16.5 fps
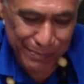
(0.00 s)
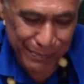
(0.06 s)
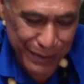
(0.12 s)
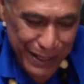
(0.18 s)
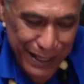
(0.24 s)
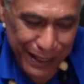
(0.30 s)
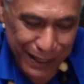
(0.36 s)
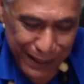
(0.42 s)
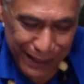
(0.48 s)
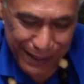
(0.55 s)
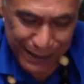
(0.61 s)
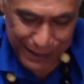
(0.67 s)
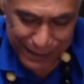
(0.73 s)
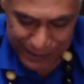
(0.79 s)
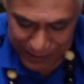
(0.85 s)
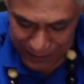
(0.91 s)

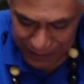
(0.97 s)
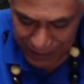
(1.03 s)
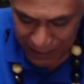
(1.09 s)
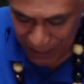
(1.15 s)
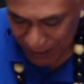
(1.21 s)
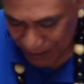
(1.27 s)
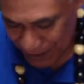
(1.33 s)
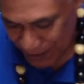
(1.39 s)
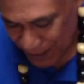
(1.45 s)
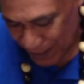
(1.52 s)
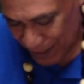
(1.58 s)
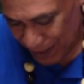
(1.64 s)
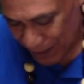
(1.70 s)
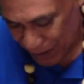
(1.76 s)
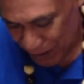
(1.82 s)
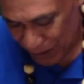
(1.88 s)
because
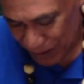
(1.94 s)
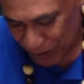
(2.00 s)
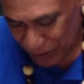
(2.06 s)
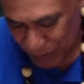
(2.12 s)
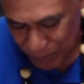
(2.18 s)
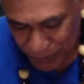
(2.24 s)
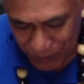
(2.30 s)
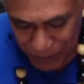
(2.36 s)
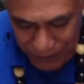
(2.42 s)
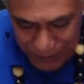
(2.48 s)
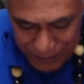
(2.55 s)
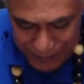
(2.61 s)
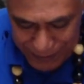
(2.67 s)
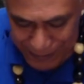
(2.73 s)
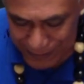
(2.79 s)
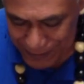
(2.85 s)
you put it
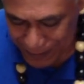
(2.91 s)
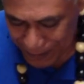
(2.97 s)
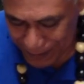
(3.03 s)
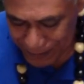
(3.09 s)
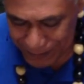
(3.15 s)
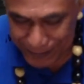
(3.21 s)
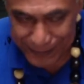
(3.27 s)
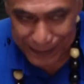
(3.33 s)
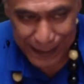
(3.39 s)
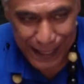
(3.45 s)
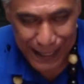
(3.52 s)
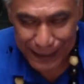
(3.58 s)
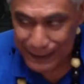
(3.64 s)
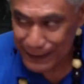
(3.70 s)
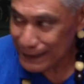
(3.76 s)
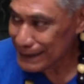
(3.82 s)
on the sides to
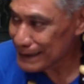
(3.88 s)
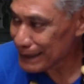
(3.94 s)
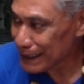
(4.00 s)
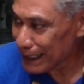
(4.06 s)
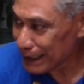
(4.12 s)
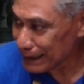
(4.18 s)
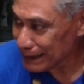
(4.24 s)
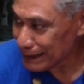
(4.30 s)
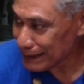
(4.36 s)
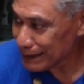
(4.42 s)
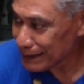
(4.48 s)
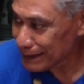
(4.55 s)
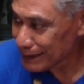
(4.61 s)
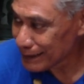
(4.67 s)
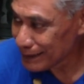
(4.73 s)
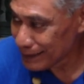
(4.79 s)
hide the
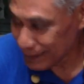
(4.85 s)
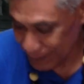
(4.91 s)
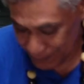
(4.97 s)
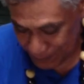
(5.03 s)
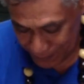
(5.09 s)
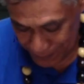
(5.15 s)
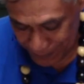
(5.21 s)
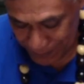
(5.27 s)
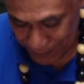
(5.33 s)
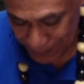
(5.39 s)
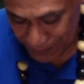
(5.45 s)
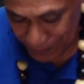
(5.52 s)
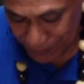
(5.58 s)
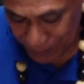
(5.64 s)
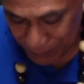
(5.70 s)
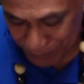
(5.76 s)
sides.
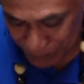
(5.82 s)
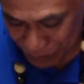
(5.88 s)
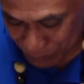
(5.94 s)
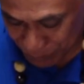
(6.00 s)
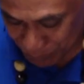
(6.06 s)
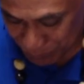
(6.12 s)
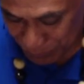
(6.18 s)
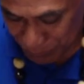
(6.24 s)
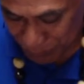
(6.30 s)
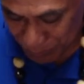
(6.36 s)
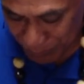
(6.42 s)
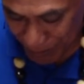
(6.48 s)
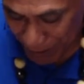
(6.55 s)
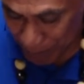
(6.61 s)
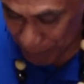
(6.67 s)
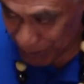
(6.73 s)
You know, when you're
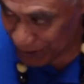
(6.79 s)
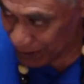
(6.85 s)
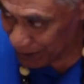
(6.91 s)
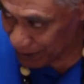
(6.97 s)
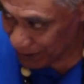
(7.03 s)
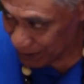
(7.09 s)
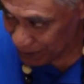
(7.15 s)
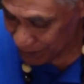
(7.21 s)
wrapping,